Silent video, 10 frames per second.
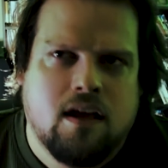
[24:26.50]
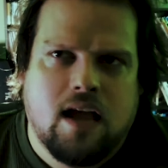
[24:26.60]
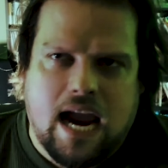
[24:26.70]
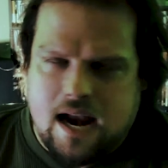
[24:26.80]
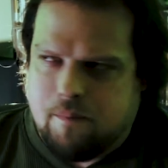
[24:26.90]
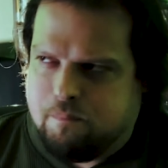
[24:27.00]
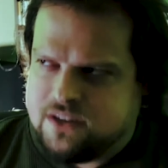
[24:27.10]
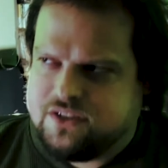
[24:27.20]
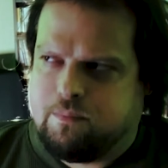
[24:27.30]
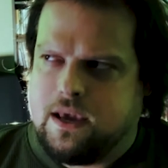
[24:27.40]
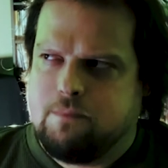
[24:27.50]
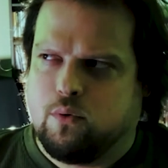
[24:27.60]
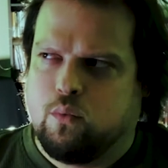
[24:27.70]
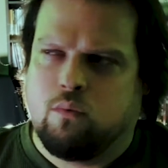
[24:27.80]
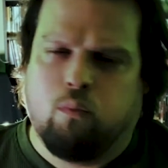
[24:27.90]
And a bunch of
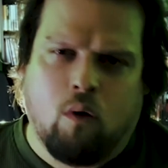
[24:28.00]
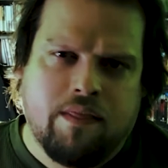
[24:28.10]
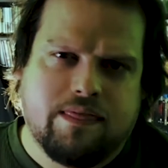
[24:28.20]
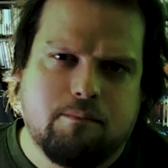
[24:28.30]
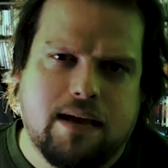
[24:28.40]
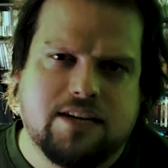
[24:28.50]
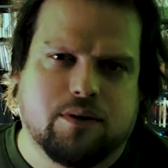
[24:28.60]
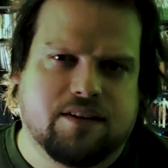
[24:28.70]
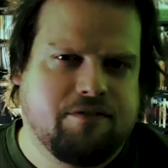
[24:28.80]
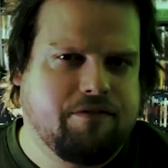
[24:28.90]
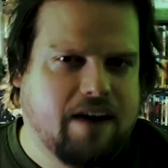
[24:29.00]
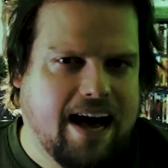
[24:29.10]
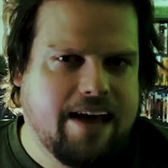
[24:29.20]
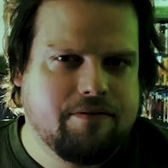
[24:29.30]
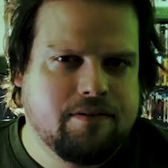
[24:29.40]
people would want the Matrix
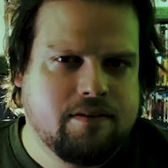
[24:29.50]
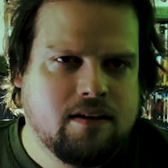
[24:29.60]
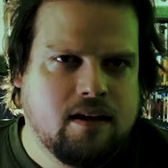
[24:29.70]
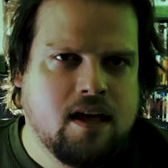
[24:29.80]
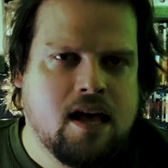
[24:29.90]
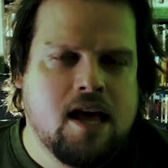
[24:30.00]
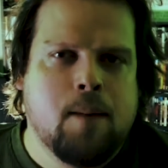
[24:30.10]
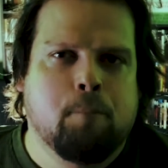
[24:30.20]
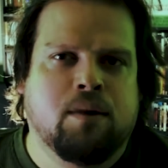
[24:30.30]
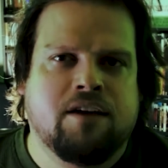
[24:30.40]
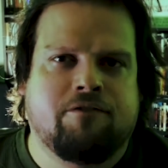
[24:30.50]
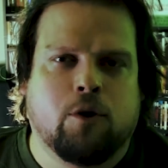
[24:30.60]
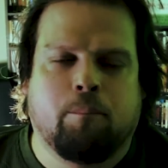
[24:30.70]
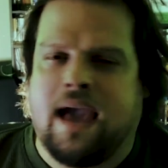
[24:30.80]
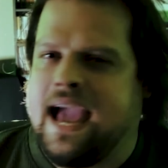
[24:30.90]
5. But if you're
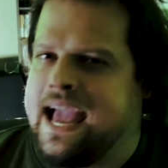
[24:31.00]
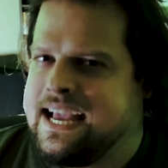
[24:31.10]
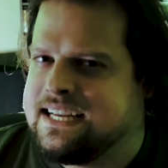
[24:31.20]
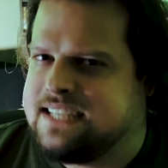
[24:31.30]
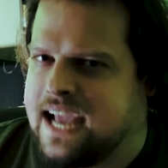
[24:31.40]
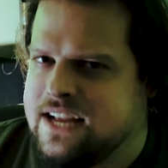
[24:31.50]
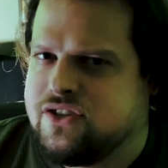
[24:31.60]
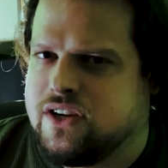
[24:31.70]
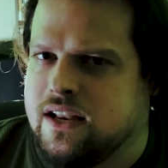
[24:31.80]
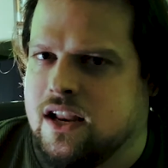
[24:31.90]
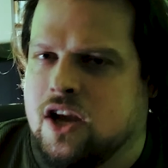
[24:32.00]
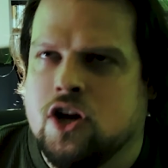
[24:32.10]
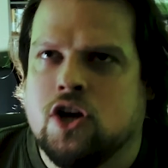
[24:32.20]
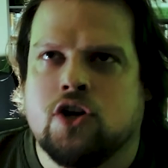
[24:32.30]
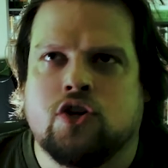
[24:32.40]
paying attention,
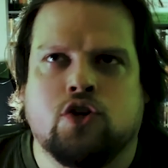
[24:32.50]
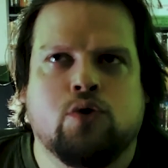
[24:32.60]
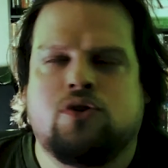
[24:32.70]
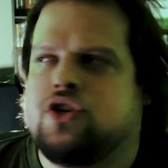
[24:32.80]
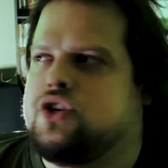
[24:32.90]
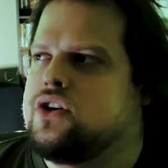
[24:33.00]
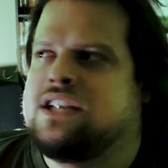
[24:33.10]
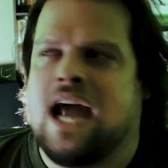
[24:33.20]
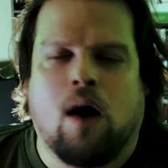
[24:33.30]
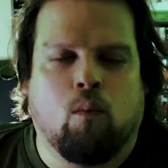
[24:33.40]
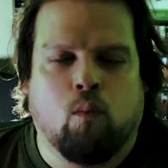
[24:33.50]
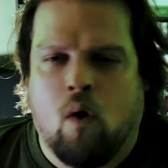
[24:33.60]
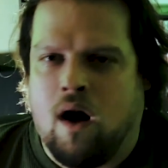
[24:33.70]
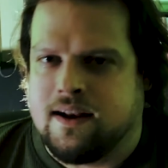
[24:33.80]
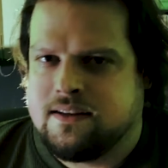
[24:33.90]
you should not
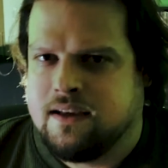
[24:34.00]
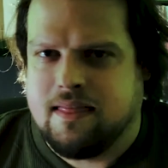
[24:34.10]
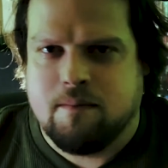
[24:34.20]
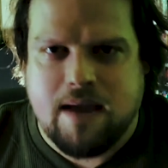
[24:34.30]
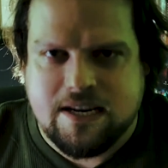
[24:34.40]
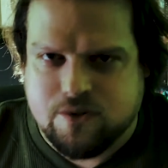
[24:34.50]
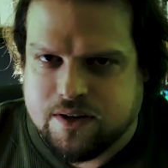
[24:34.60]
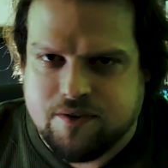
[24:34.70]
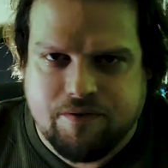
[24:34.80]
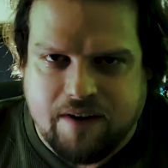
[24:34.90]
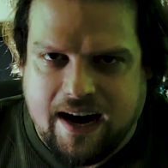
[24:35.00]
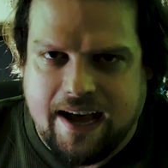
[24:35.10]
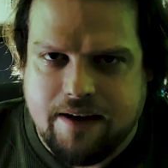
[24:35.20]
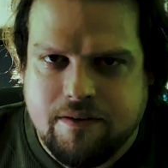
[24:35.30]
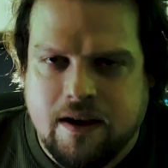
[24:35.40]
want The Matrix
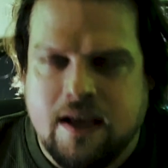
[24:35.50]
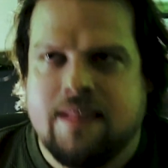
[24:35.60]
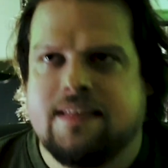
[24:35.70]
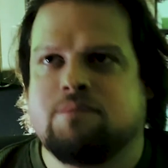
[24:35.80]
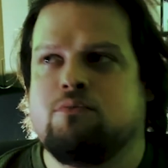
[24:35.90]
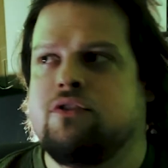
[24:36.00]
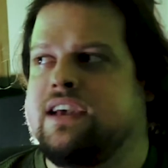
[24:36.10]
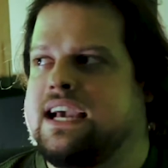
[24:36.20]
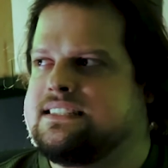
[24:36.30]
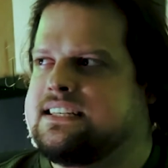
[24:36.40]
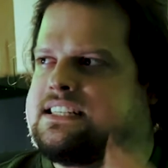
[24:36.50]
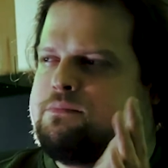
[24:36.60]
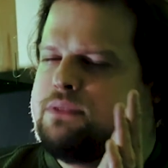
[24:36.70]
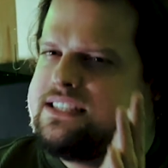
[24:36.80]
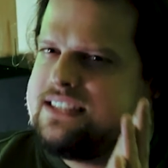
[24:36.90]
5. This movie is
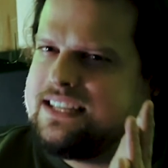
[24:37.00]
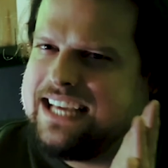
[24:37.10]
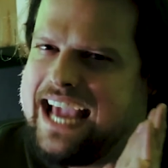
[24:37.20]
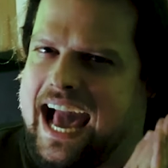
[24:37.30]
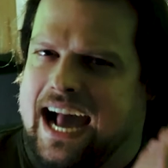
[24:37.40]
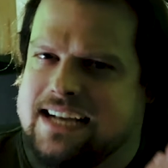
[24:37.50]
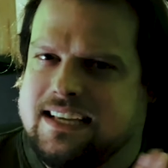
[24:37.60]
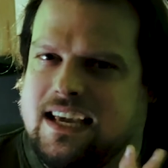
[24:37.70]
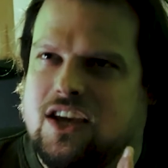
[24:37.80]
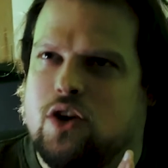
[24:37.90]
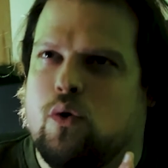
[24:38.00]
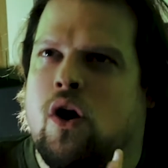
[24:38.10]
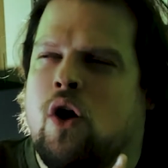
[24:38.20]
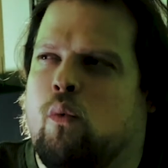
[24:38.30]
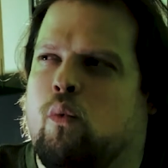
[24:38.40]
explicitly asking you
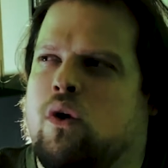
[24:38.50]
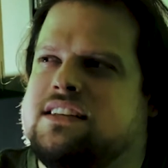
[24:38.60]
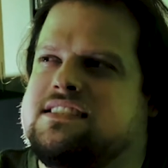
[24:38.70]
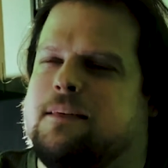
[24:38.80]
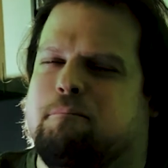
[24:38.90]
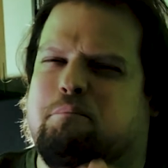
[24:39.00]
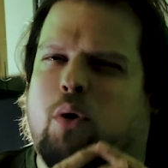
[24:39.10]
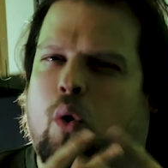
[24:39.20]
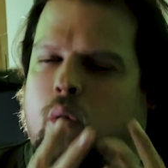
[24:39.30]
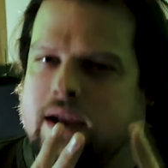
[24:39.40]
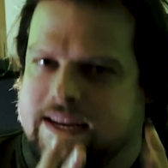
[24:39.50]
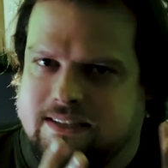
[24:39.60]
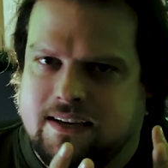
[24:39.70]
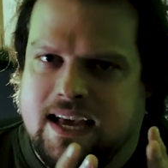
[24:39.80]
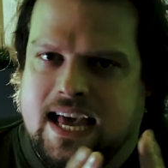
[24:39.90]
what is the
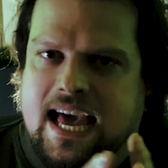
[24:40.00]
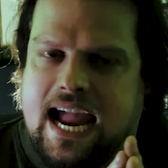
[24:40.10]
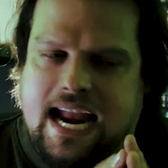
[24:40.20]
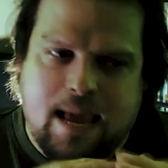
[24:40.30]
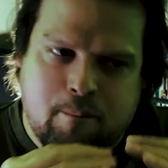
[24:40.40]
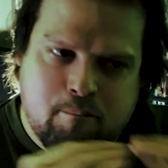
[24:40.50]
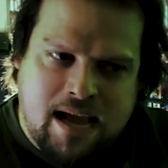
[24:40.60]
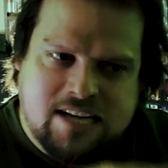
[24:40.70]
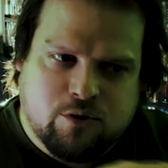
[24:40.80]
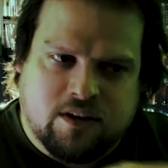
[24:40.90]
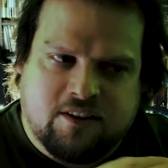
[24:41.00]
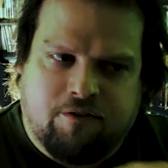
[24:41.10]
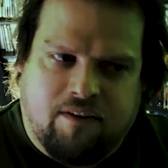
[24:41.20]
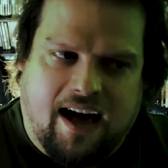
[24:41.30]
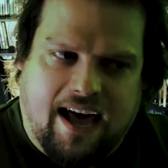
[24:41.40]
point in a Matrix
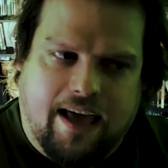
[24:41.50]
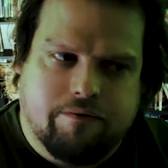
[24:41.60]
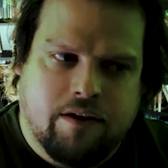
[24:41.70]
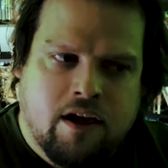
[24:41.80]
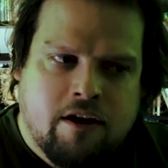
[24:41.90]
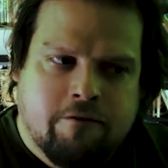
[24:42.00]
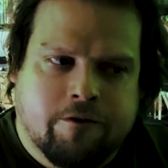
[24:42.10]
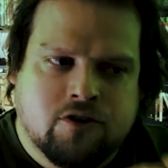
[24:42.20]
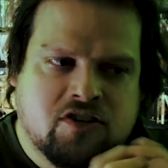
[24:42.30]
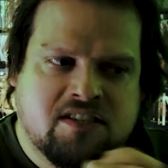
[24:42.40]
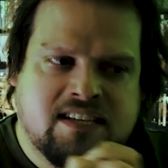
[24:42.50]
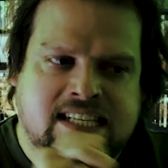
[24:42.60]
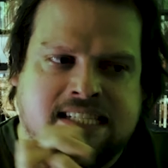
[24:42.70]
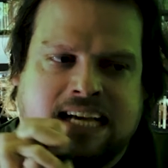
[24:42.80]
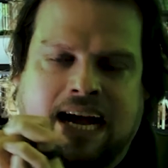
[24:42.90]
5 versus an
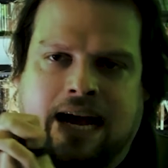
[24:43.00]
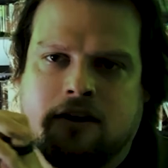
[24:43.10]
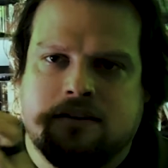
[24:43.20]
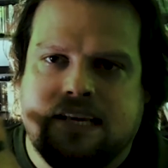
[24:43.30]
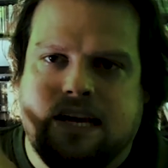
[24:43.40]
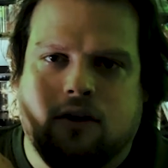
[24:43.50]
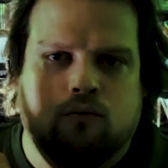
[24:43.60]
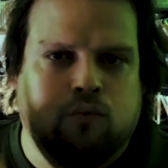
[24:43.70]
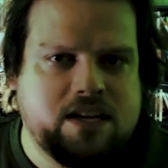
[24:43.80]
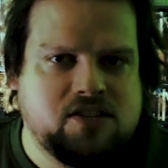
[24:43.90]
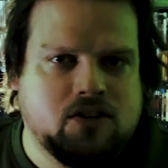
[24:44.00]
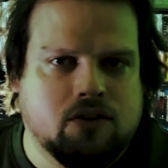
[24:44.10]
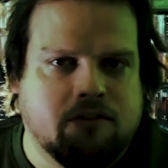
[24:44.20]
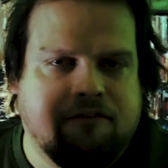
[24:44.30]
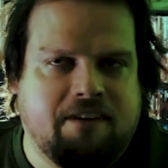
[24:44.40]
entirely
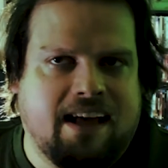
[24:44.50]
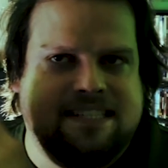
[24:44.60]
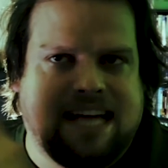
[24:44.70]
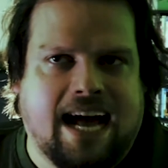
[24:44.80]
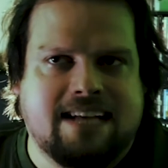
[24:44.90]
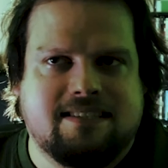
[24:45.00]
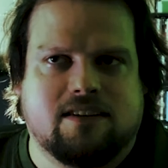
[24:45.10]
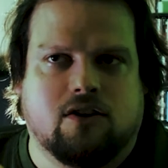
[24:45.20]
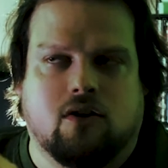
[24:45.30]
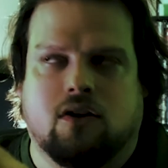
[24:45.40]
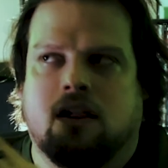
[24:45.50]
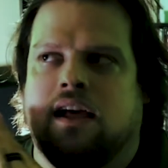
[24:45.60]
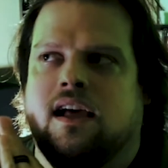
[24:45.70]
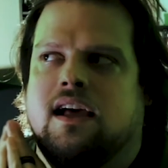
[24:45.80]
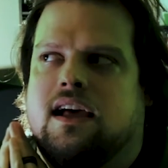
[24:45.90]
original, fantastical
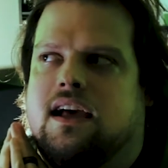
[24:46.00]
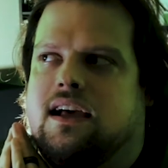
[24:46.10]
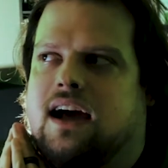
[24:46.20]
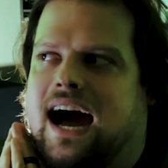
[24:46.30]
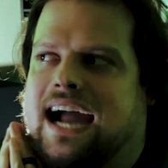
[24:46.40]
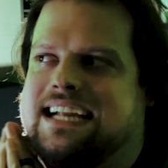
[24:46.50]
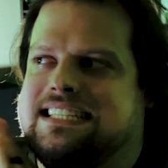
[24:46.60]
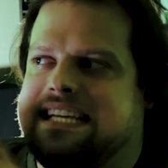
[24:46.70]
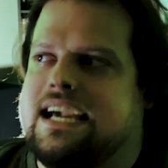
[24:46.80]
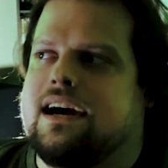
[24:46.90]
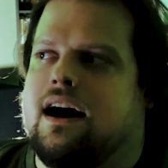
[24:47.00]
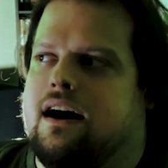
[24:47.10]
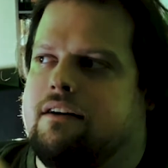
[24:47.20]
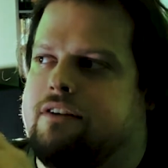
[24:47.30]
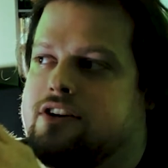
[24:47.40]
idea
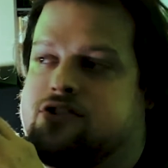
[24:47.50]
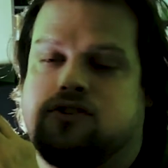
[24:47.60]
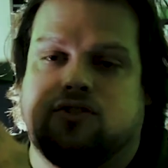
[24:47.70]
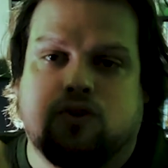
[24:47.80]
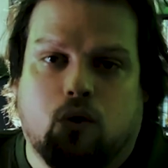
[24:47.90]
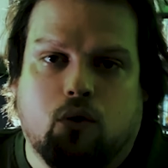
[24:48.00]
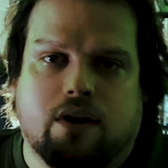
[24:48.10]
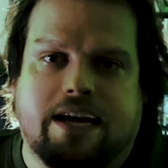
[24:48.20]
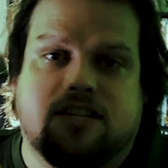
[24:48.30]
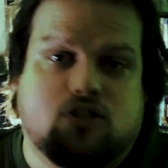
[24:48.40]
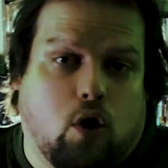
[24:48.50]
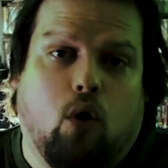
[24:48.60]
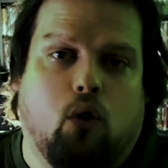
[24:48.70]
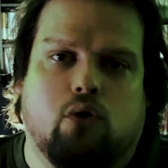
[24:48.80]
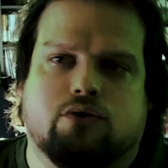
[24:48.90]
of a story
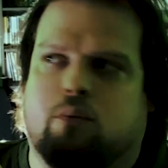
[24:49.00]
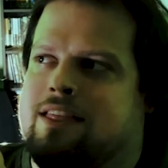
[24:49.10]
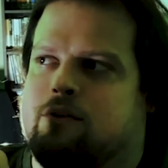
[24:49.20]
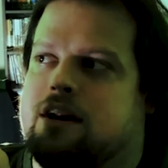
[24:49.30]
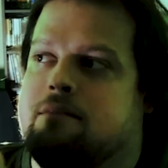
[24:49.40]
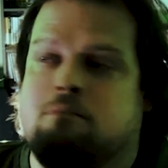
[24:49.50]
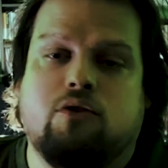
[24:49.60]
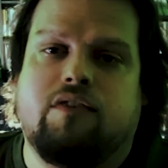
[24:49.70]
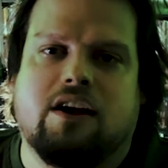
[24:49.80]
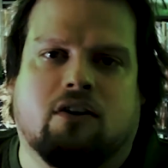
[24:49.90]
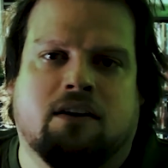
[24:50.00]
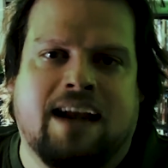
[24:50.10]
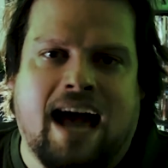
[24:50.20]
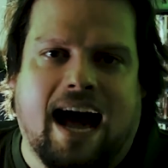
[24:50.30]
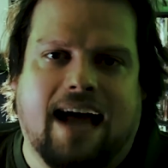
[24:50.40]
told, whether in a movie or
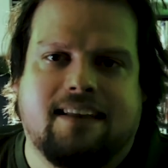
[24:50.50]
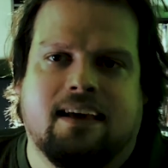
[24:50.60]
not,